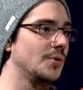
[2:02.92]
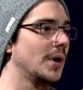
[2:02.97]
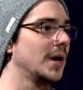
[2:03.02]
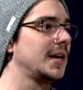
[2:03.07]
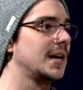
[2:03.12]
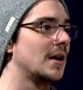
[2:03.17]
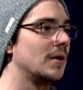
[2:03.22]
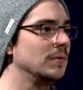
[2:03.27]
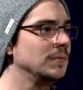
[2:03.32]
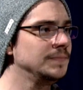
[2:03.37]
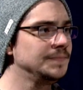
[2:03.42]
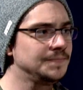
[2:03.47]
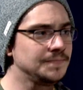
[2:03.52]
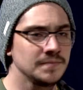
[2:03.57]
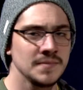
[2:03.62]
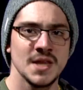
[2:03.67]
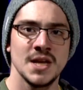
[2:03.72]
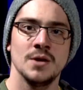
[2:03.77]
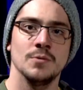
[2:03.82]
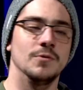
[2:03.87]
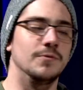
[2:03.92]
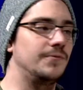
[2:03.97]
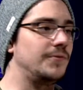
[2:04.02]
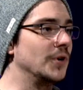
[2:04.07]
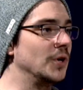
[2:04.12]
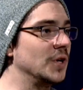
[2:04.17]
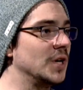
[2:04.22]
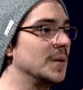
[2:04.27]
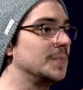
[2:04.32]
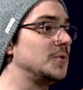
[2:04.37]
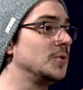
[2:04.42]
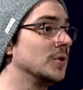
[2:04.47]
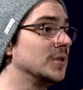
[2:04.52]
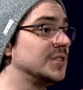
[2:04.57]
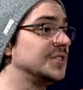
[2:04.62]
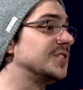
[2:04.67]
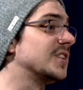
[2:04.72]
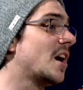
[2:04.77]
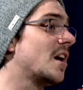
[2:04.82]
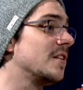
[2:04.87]
our kettle. We'll fill it up to our
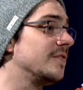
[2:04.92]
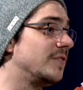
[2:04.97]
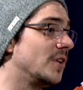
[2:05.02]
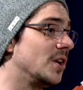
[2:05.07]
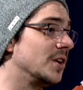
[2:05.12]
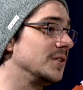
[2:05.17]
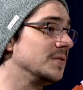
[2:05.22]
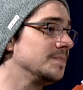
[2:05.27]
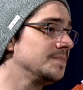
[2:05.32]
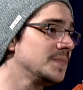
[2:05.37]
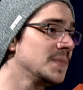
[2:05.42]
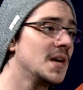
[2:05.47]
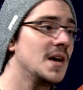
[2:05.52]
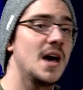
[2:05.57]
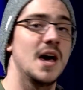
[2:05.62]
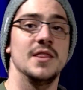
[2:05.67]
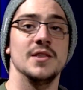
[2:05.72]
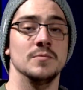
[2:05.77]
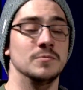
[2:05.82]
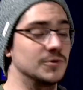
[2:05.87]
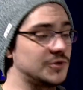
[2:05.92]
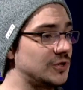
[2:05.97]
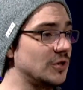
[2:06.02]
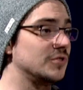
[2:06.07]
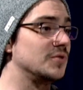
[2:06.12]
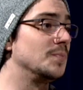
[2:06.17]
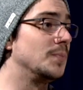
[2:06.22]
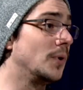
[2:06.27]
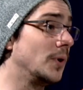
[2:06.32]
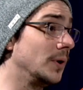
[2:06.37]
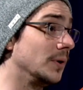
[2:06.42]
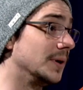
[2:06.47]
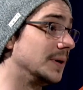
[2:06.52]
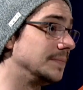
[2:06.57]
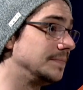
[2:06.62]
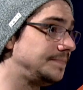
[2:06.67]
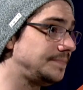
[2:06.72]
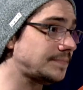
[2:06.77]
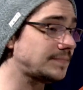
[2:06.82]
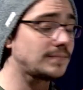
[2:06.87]
desired volume, and then we'll start to boil it.
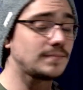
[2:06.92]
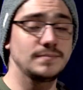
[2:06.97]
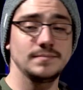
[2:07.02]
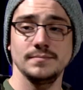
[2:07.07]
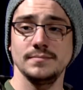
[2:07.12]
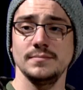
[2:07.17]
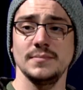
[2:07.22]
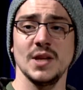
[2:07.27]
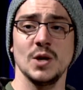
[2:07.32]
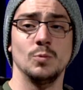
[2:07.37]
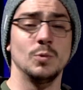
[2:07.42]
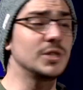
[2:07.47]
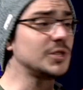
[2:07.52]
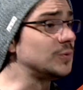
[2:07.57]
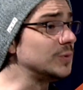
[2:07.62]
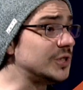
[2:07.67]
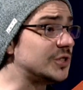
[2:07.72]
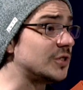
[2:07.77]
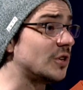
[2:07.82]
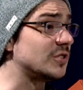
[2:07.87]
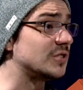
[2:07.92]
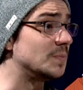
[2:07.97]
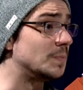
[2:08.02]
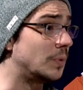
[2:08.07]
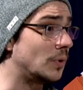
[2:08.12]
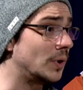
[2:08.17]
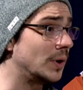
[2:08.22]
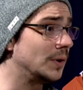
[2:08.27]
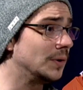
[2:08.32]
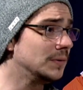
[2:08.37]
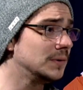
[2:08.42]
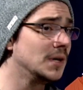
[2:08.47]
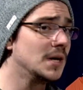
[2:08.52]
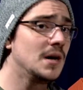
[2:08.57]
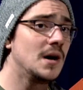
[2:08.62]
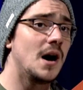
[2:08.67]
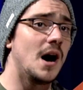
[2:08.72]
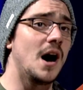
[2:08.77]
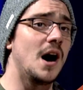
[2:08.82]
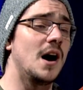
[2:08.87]
Once we start to boil,
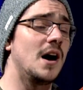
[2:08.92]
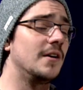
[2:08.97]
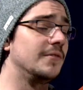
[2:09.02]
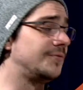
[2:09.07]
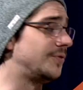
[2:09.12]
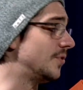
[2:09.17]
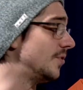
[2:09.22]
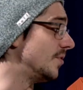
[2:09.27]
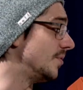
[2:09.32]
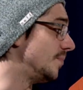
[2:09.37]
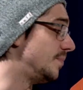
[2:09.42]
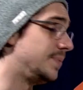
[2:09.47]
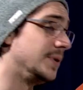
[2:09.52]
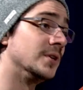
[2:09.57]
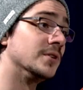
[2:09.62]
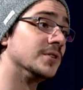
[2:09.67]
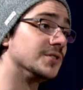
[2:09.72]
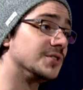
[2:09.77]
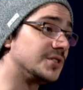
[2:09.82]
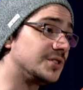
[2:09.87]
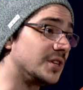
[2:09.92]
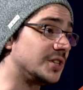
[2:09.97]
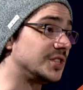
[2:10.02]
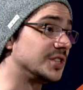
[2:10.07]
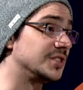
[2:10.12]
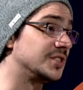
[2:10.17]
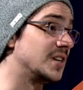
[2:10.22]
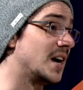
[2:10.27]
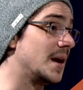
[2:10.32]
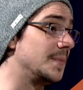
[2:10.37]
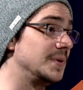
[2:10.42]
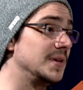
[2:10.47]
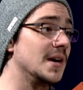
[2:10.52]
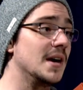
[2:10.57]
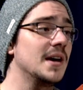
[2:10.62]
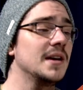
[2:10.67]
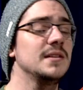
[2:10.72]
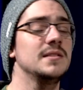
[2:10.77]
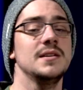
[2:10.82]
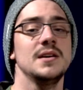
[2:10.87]
for beers such as an
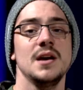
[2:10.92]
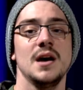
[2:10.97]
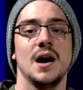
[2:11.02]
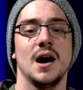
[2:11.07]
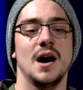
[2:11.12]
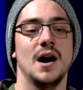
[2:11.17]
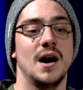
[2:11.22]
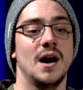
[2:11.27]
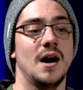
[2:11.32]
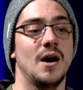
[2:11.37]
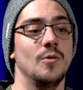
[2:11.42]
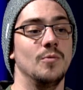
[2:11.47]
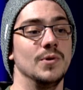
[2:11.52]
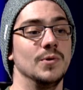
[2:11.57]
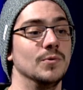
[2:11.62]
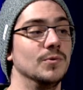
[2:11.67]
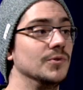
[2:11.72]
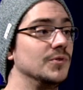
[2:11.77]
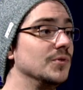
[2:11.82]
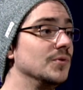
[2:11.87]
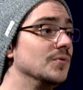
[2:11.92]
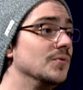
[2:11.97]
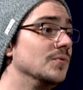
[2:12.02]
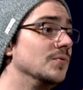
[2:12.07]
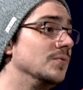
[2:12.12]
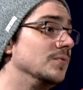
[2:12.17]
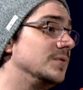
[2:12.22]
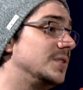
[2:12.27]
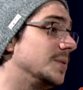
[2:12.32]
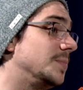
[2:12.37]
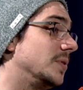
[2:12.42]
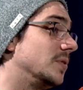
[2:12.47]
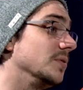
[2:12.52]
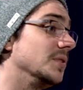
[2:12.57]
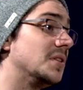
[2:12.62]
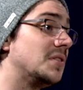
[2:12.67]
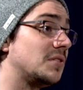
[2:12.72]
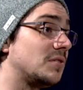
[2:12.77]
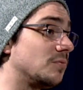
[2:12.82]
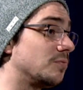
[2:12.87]
IPA, we will do
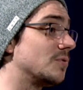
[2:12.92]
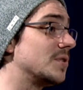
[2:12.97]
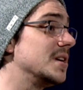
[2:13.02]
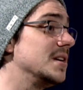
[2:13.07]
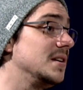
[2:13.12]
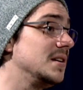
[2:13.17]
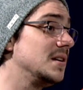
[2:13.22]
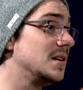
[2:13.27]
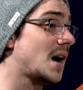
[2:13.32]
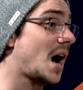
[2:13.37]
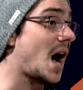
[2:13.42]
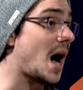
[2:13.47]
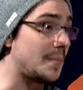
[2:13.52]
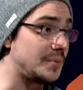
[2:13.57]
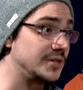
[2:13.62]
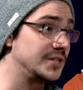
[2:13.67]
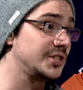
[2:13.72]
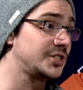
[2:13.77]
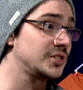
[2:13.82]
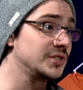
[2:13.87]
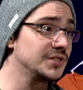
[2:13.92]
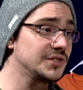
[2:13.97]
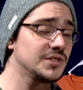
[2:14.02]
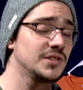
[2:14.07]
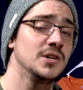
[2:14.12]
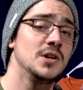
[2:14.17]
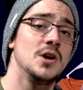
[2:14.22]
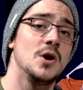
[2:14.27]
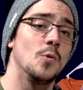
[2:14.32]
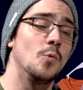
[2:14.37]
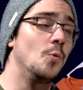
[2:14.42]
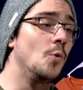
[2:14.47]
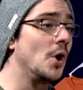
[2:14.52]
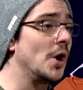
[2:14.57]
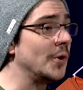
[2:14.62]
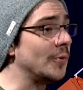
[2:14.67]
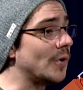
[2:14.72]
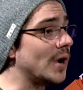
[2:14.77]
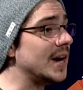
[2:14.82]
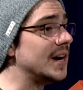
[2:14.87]
typically 3 hop additions,
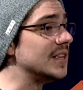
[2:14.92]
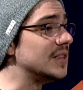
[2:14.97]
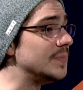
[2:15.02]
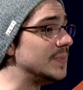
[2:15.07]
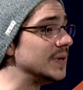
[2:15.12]
one right at the